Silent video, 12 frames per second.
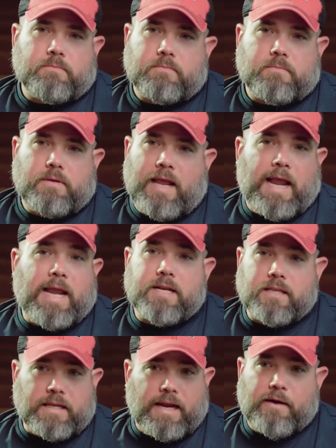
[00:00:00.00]

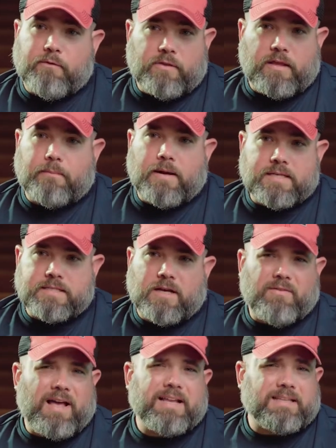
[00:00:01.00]
handling everything
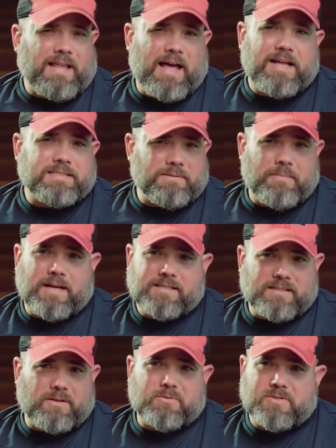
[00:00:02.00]
myself. I had lied to
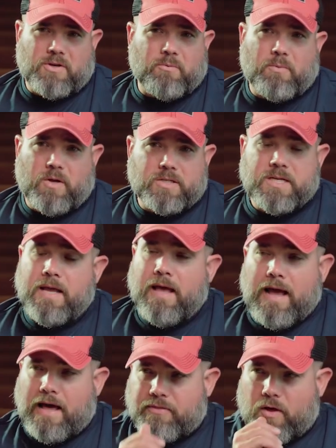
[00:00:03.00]
myself so much.
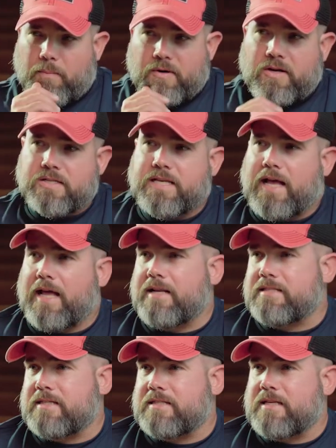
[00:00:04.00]
I thought because I had a
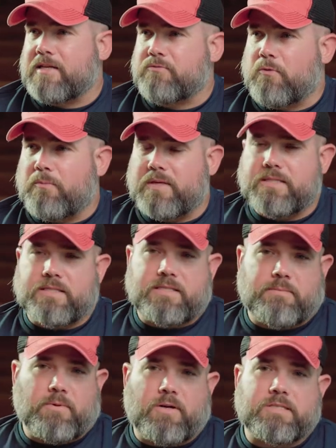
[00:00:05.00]
successful business
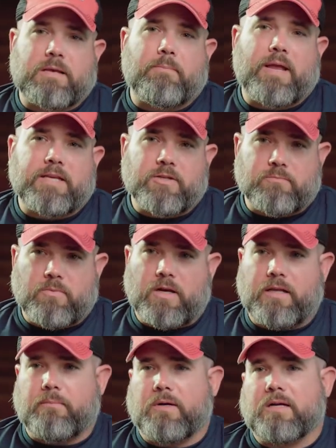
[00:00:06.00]
and because I made good
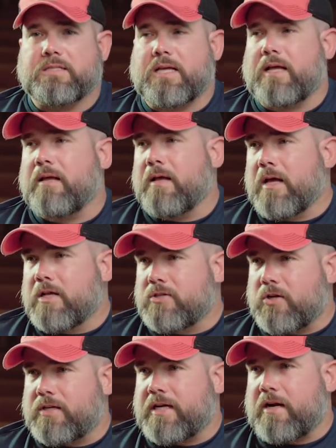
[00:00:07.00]
money and because I
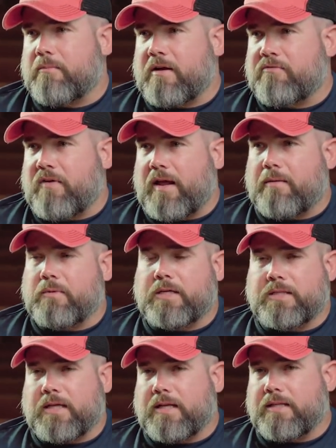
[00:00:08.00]
took care of my family
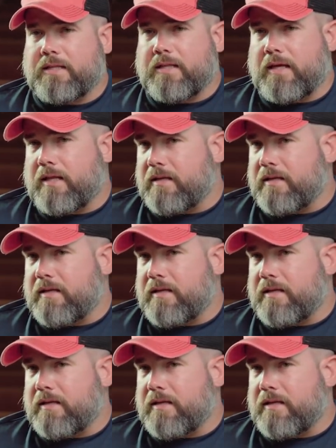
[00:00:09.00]
that